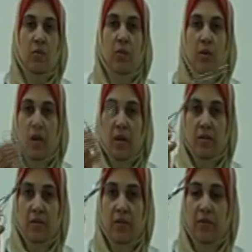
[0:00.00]
2
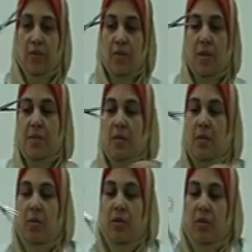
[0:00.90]
artery forceps,
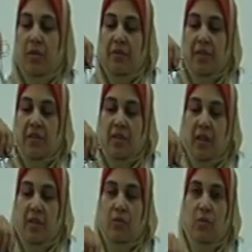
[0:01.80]
both
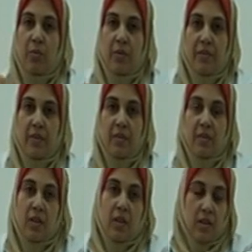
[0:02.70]
vertical to prevent
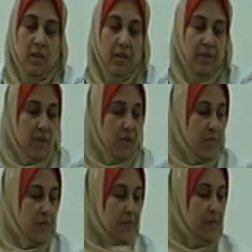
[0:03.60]

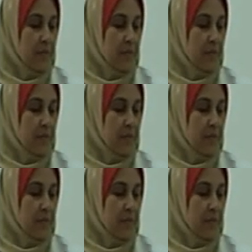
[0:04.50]
infection.